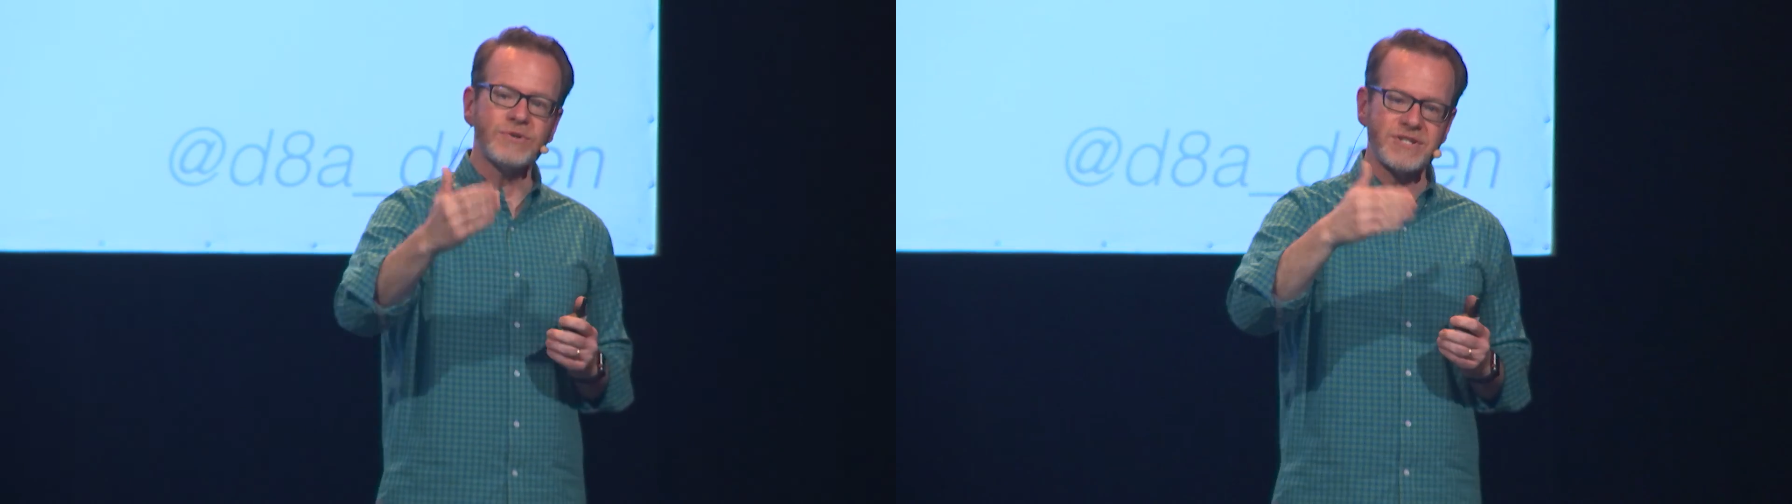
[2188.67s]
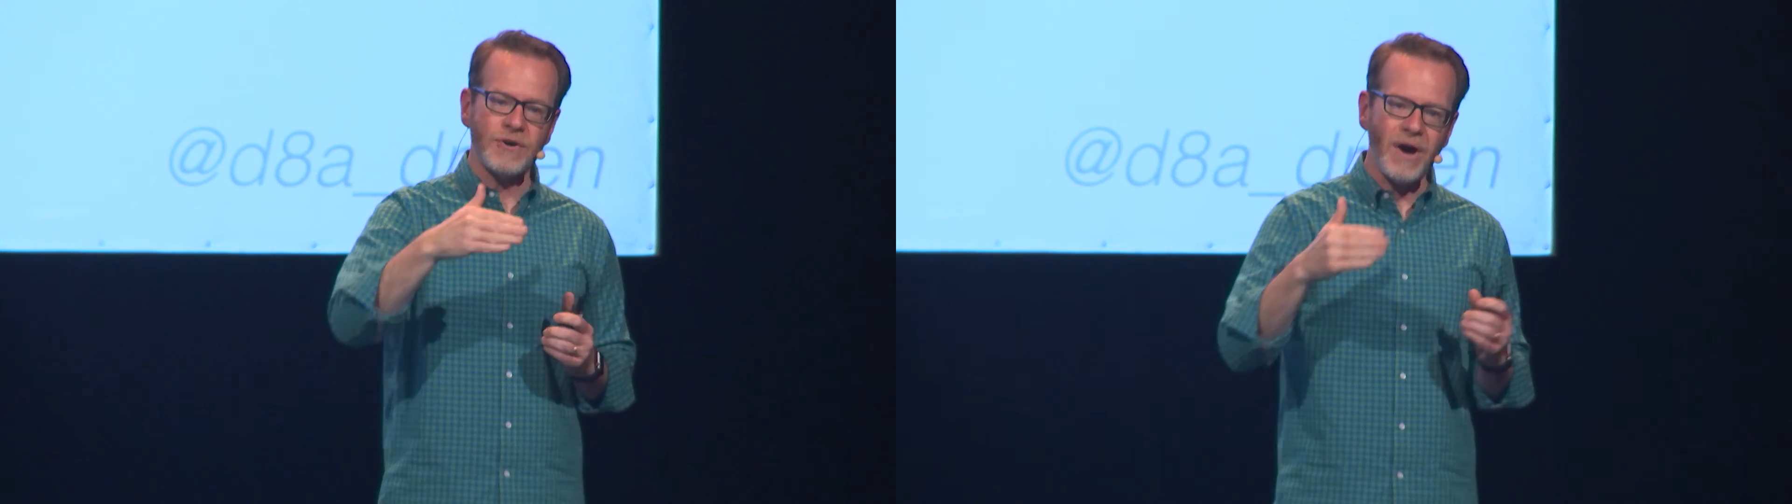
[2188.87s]

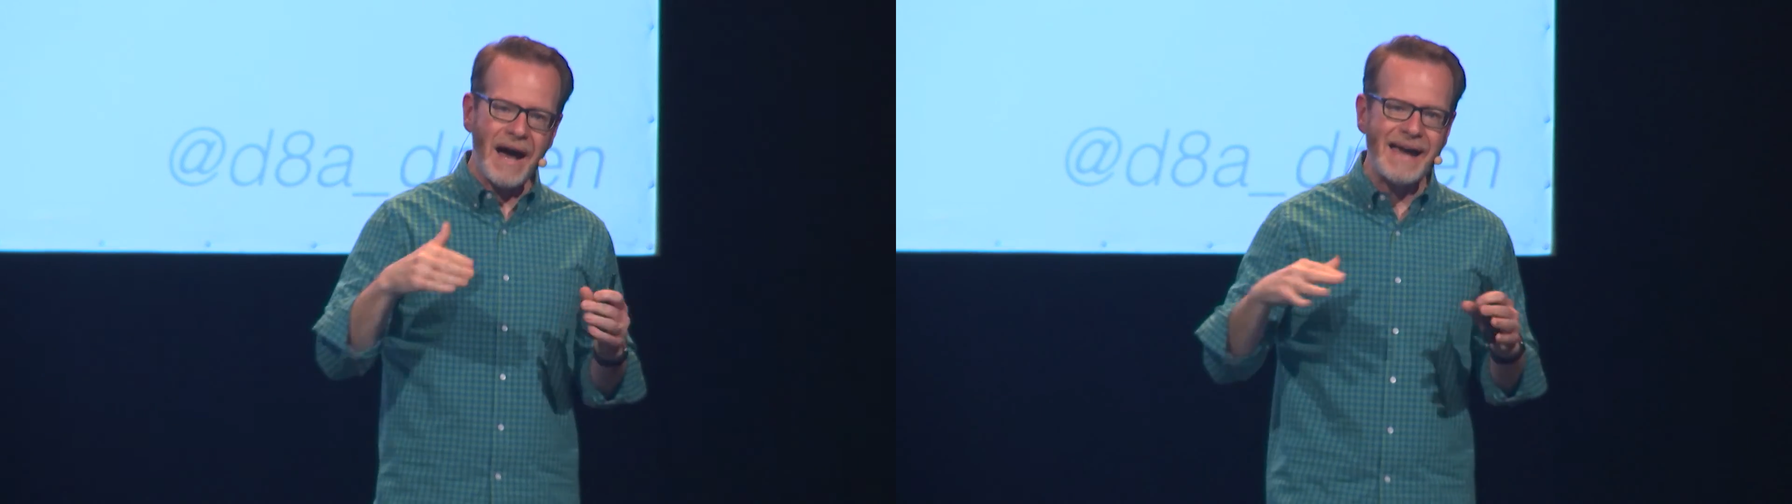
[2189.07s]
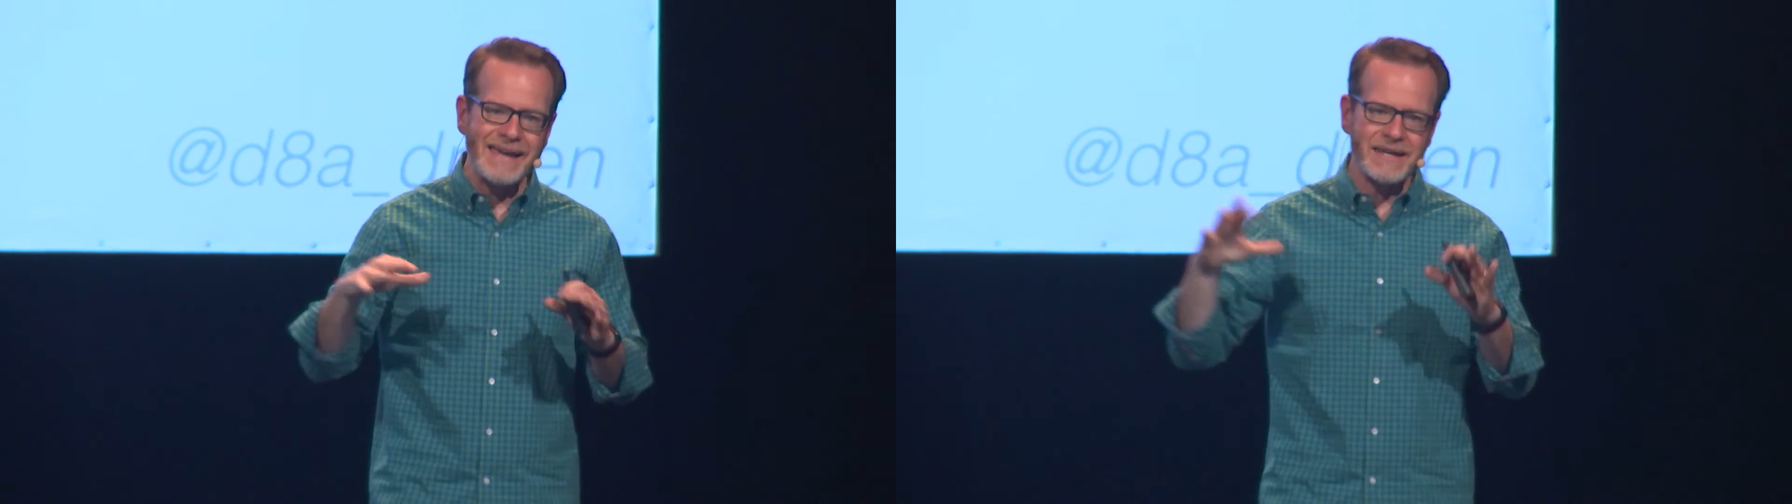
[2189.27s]
and so
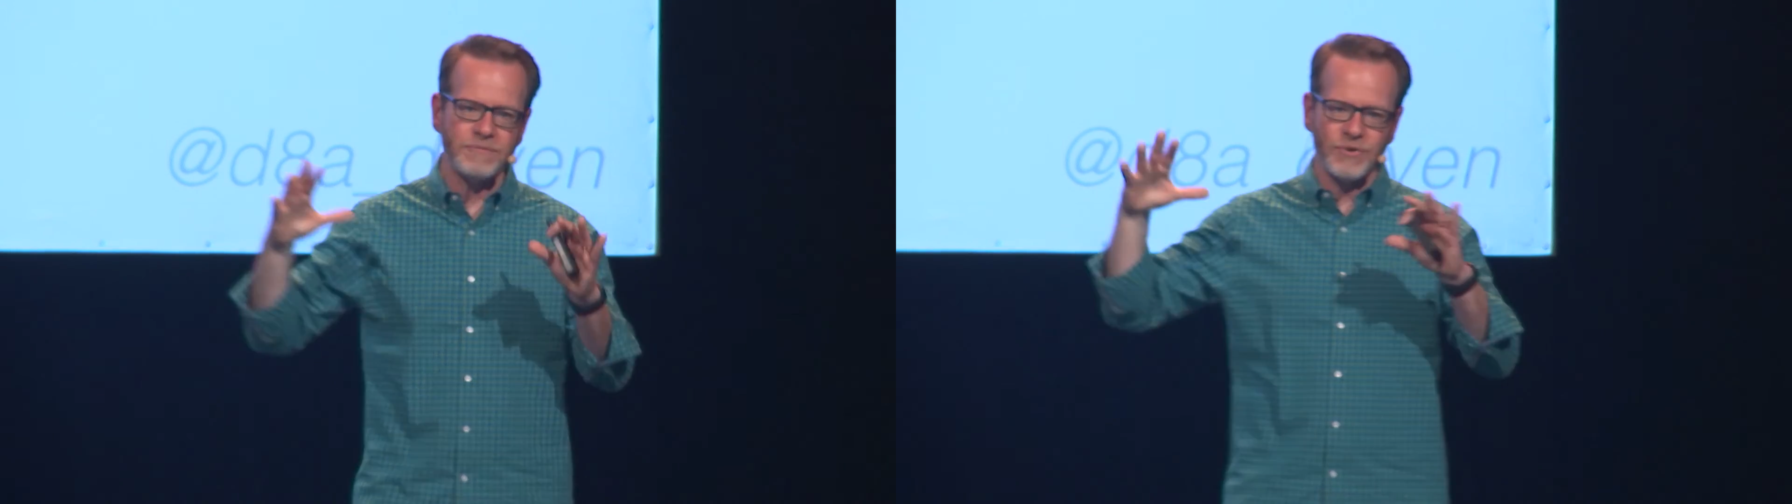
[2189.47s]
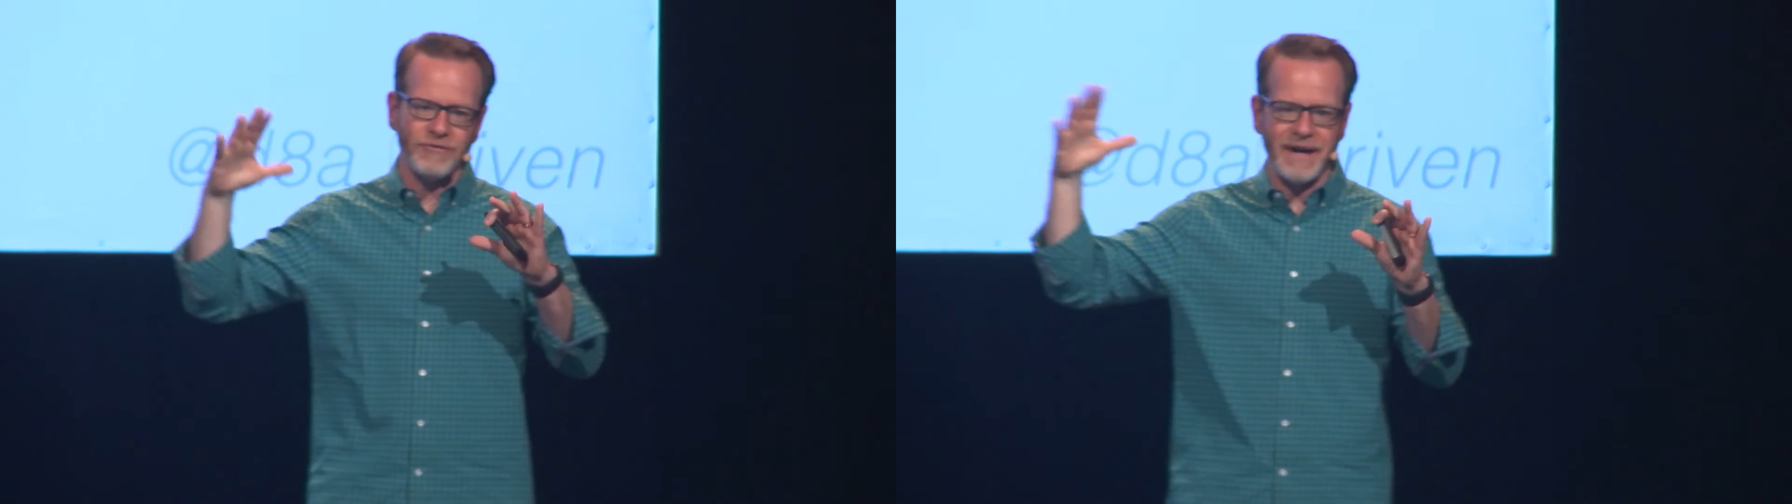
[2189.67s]
I can
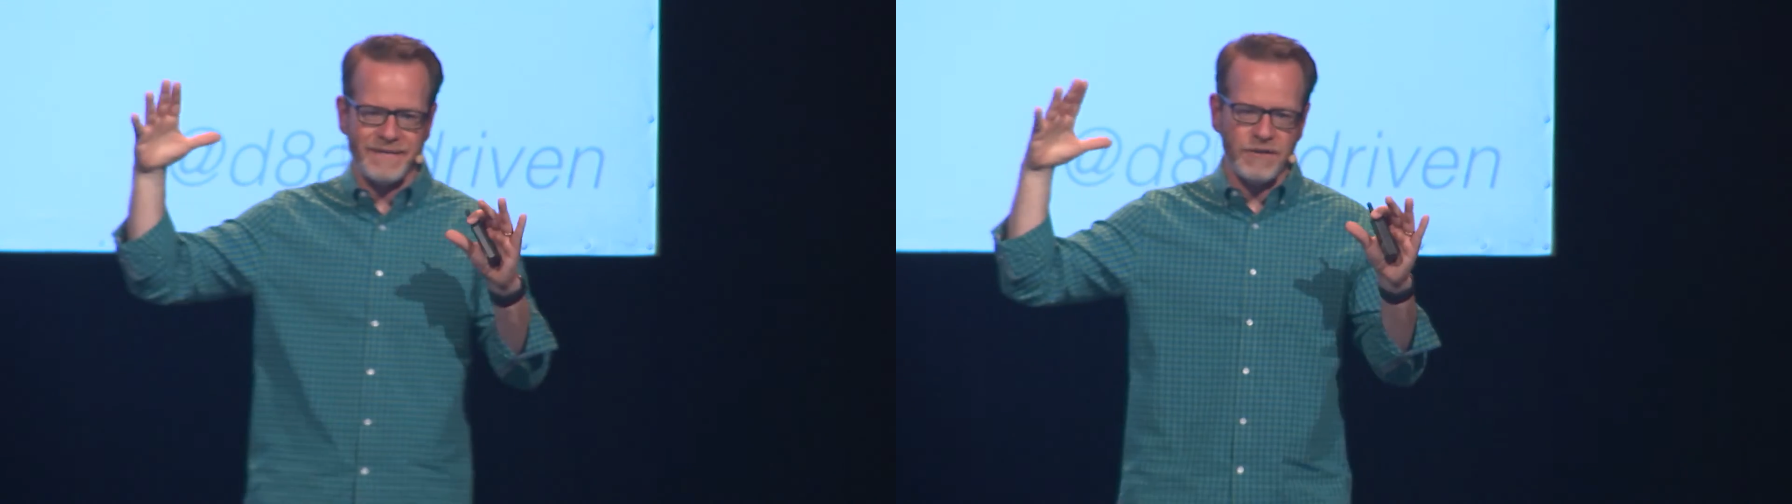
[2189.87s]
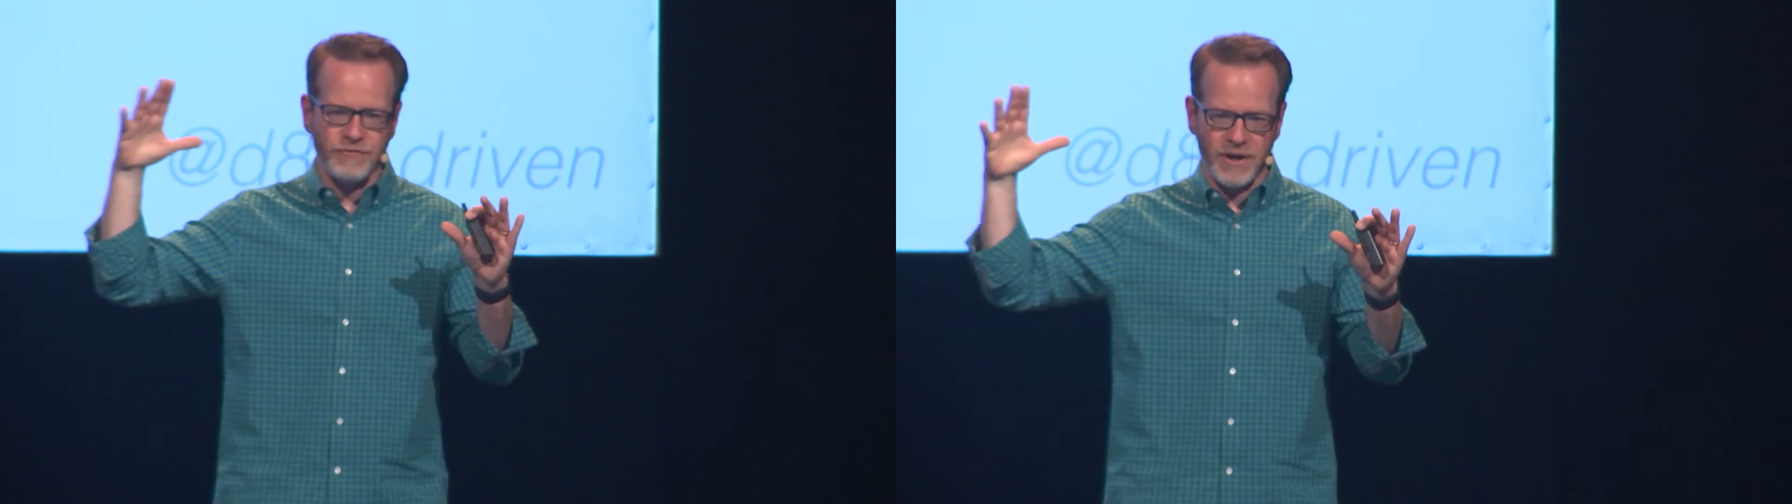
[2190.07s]
provide
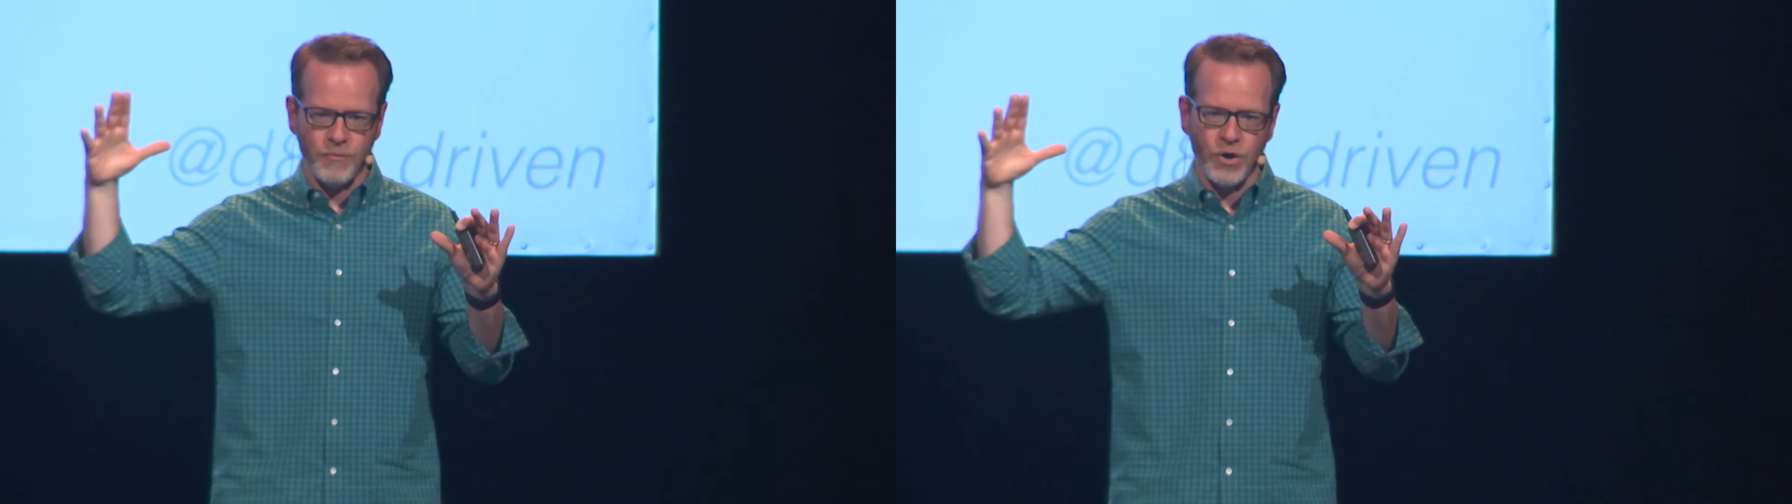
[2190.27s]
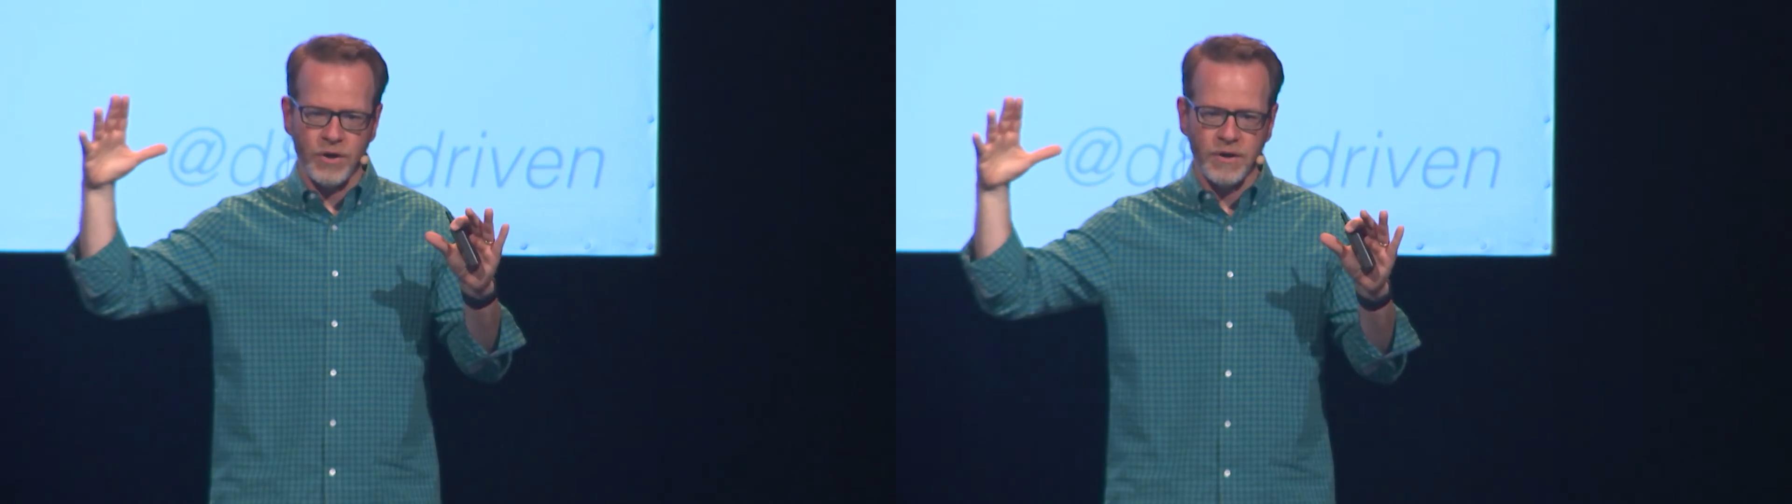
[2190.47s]
that
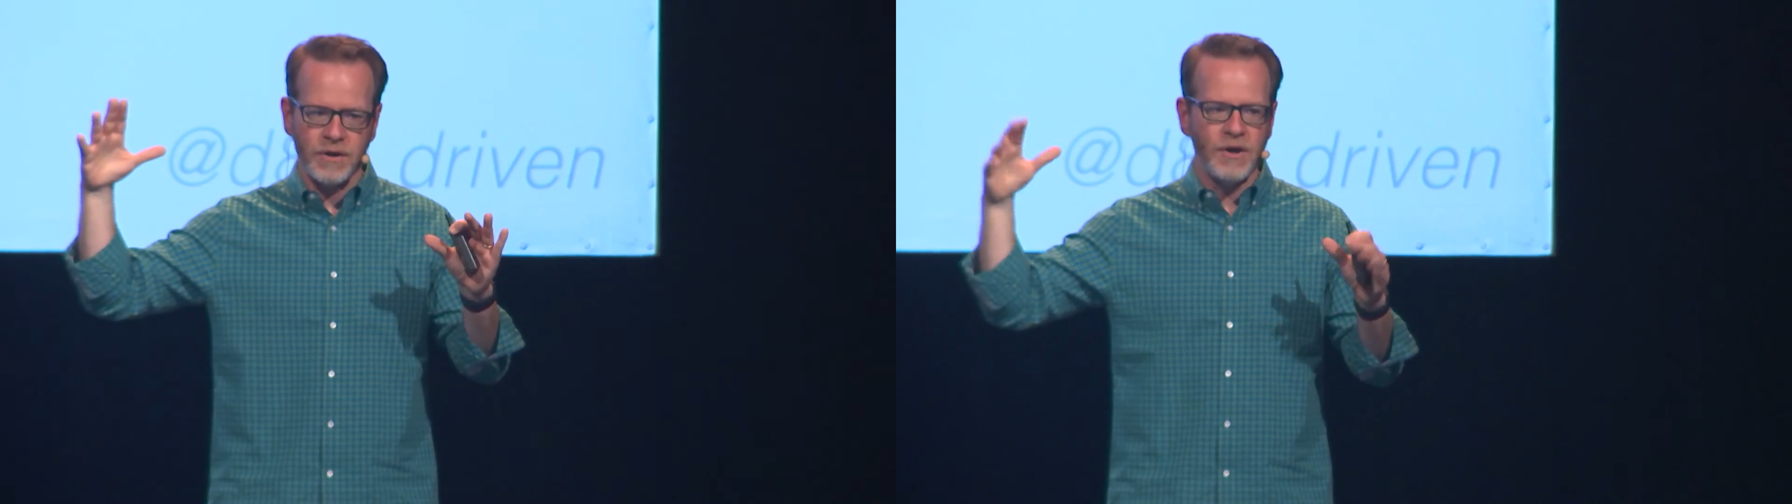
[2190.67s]
framework.